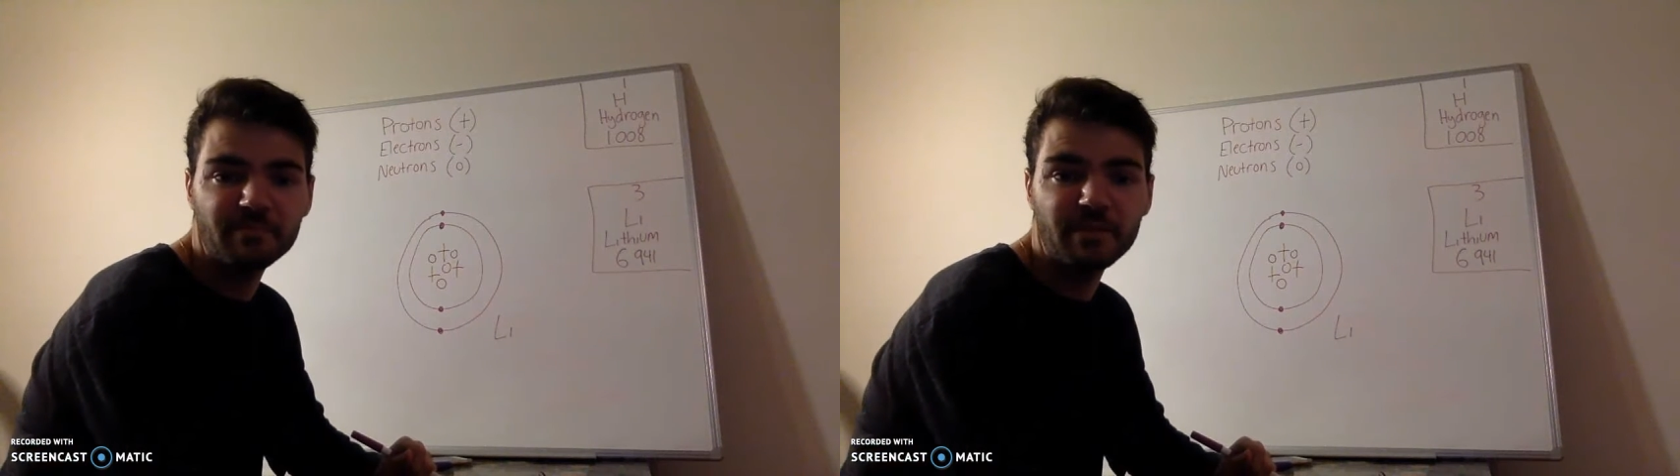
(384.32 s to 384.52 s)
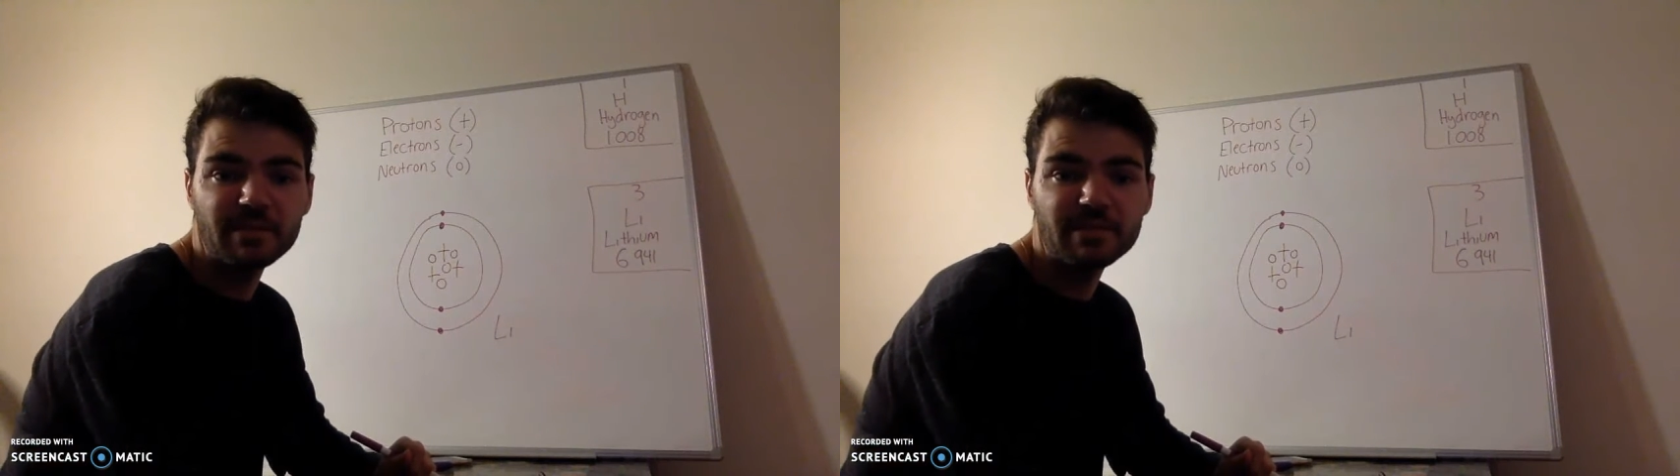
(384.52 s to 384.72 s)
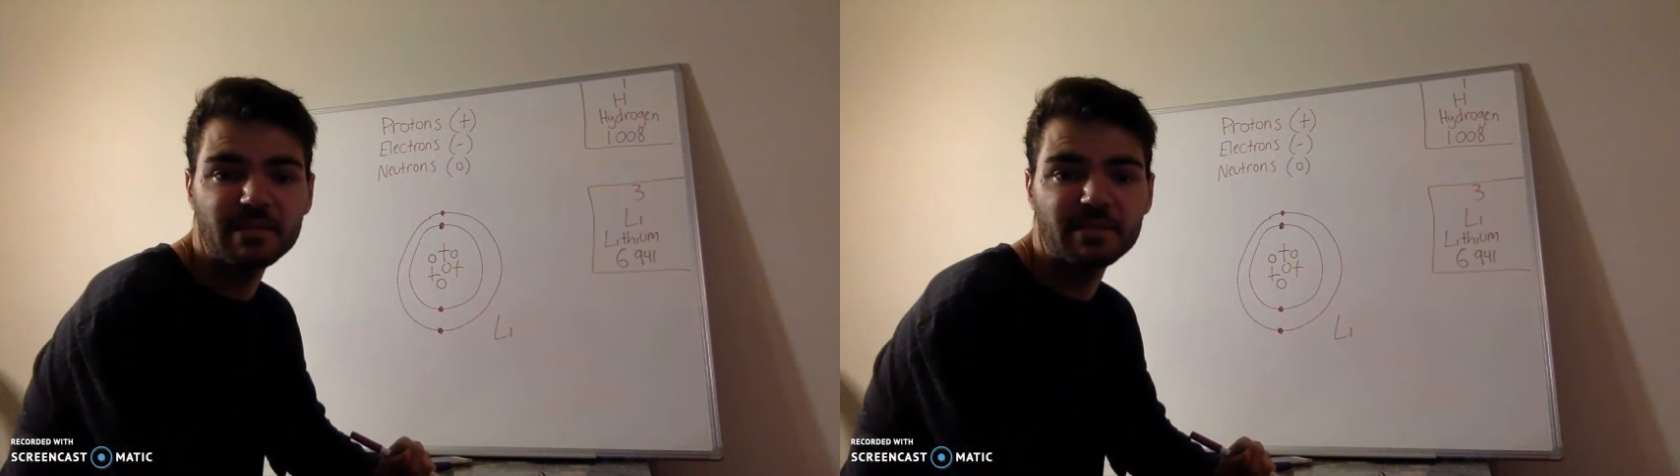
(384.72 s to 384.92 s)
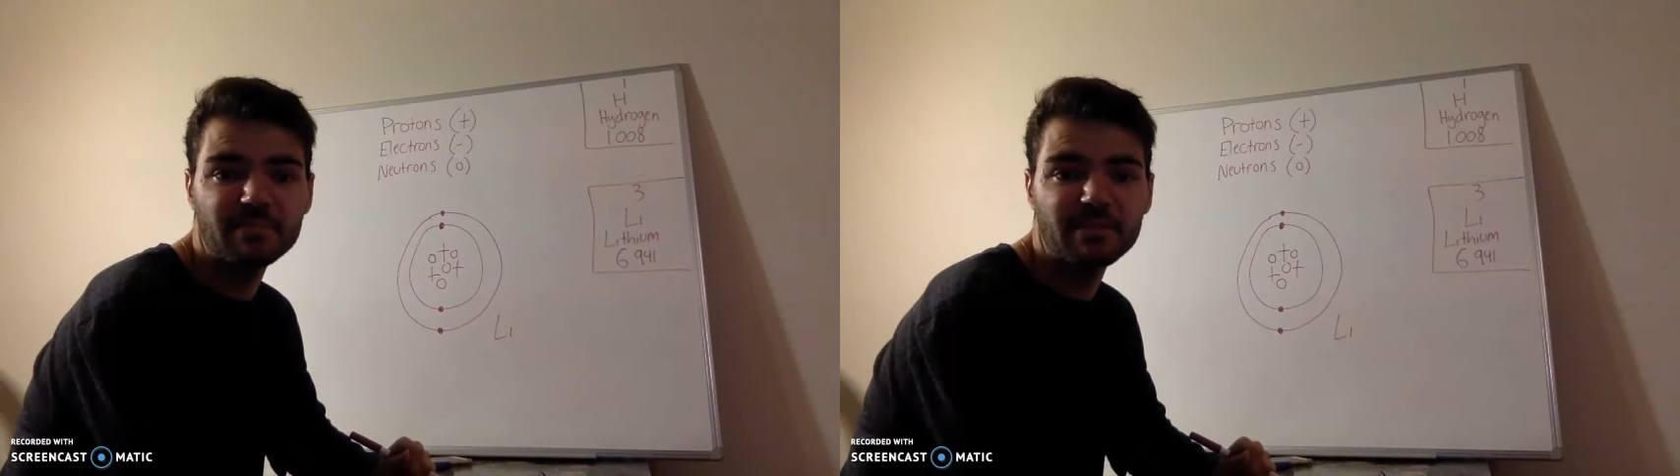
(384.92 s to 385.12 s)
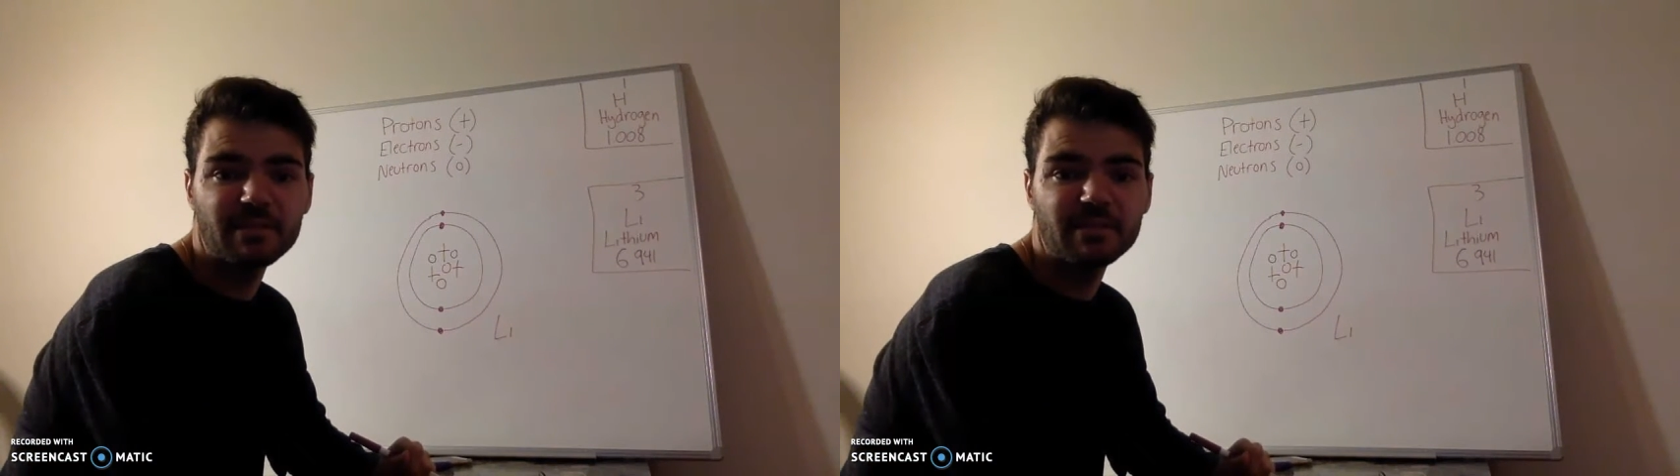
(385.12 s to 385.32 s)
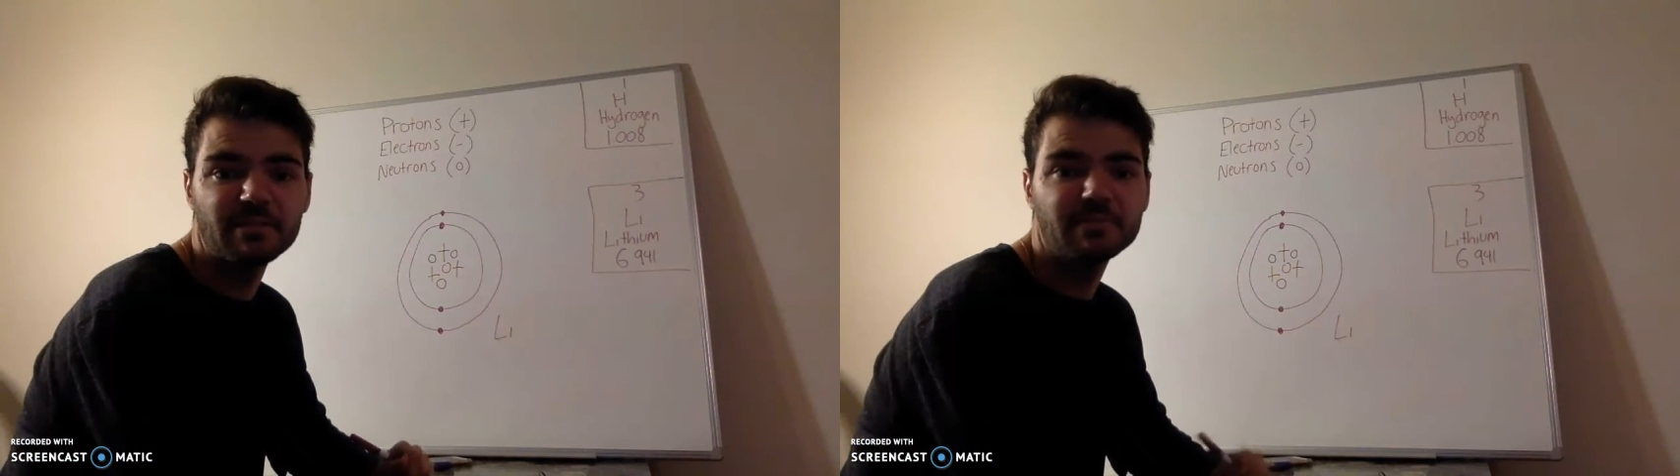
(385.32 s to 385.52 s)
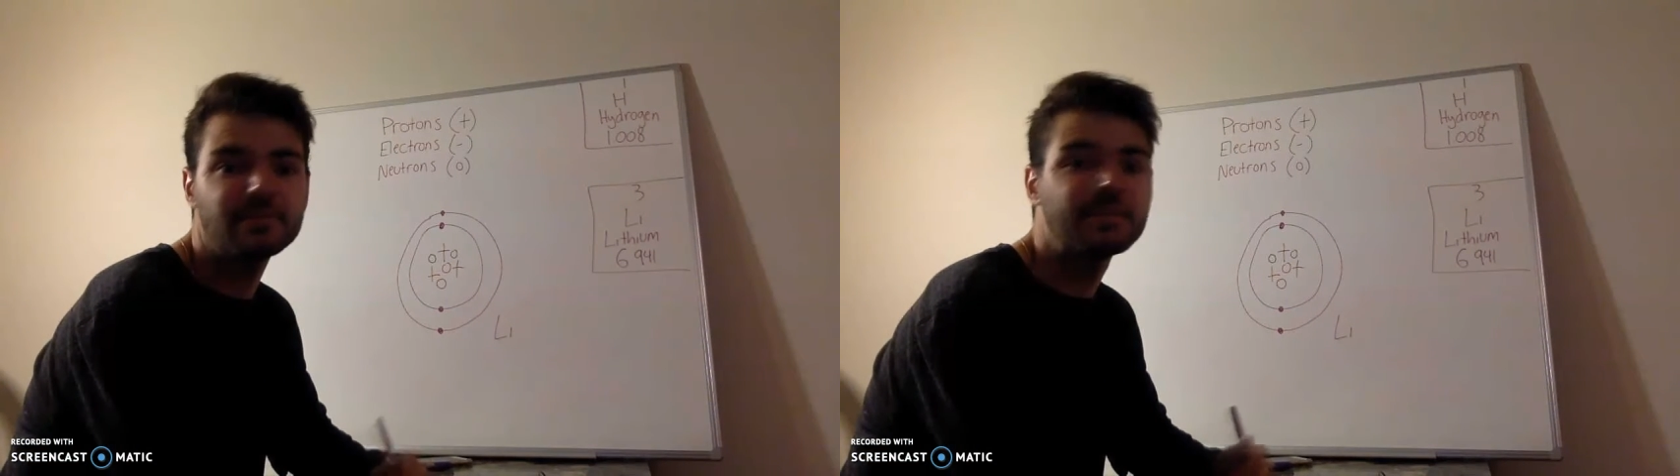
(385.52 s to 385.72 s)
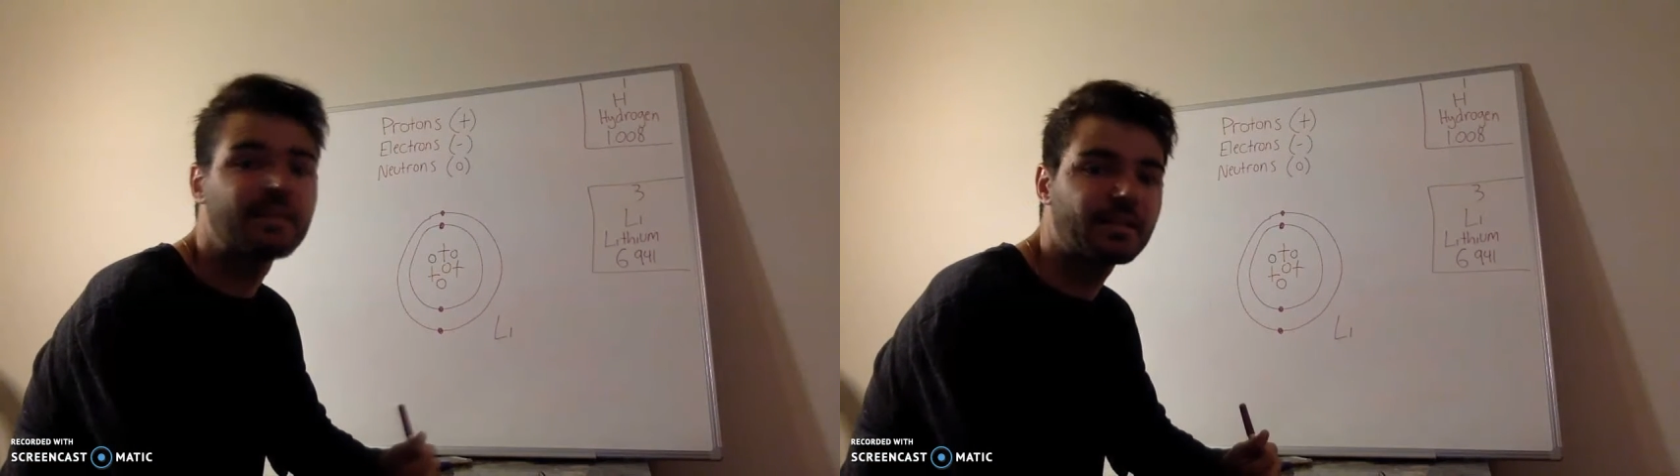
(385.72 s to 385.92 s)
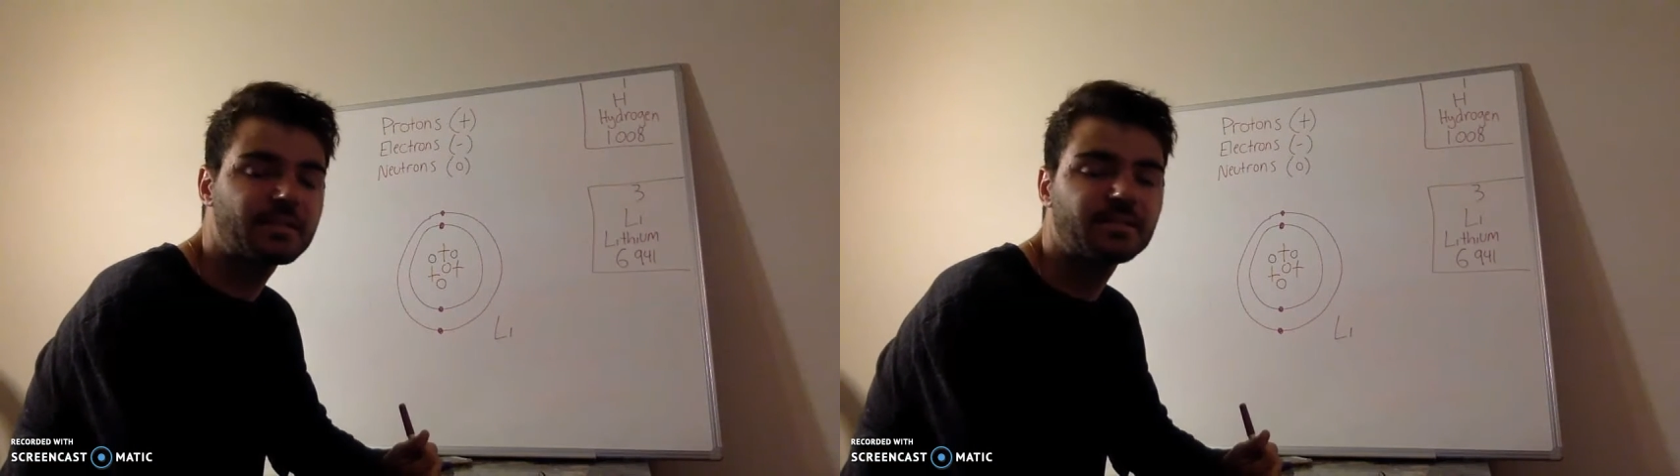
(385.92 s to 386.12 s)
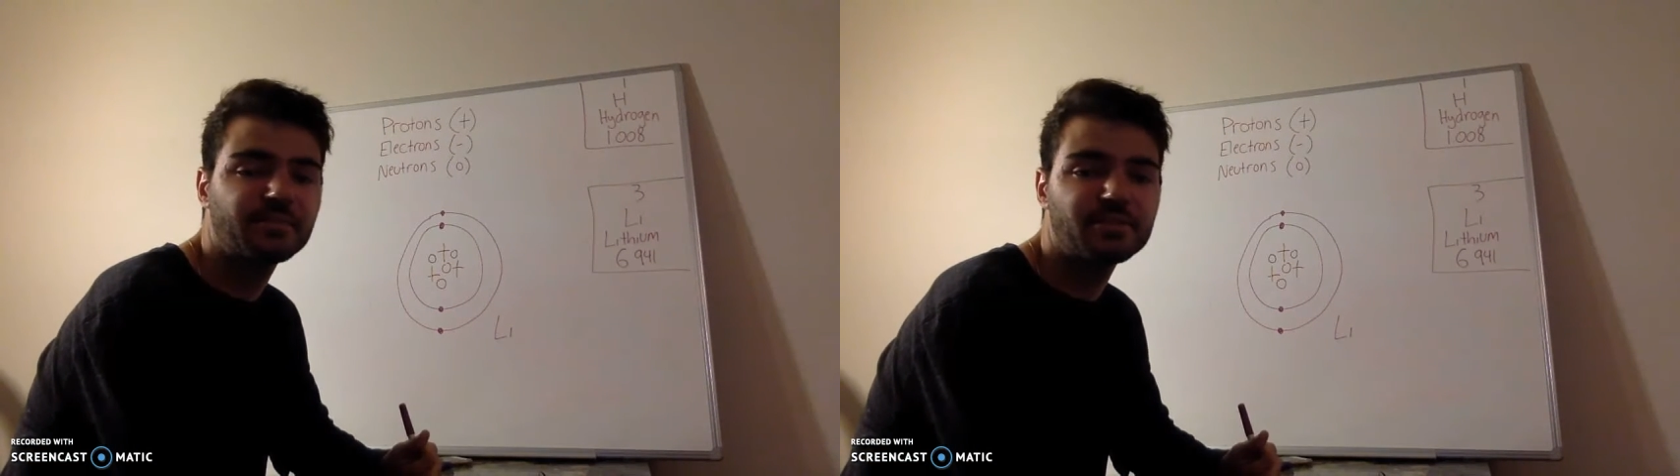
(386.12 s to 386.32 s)
but it's going to be
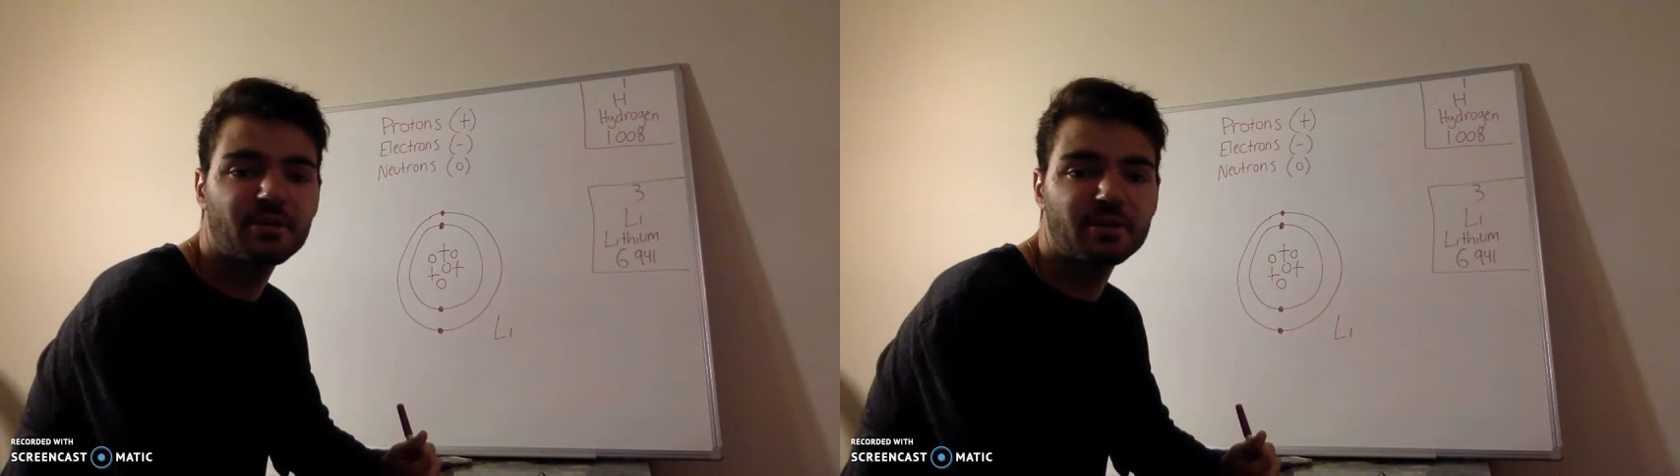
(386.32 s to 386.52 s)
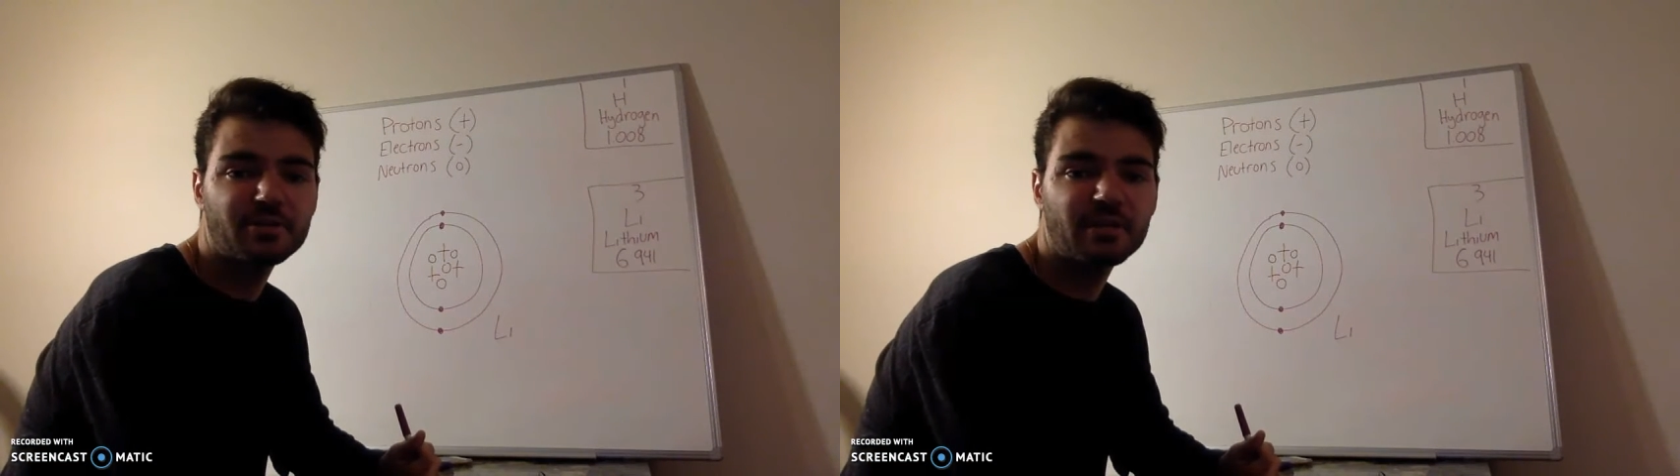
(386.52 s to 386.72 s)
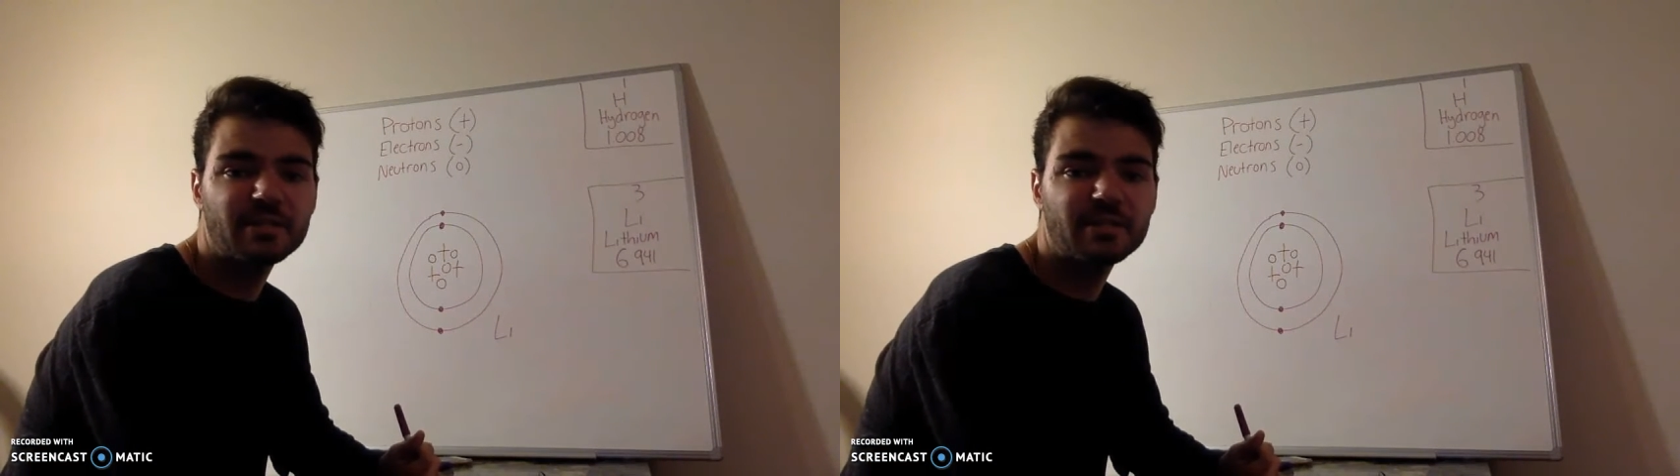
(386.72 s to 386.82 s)
negatively charged, right?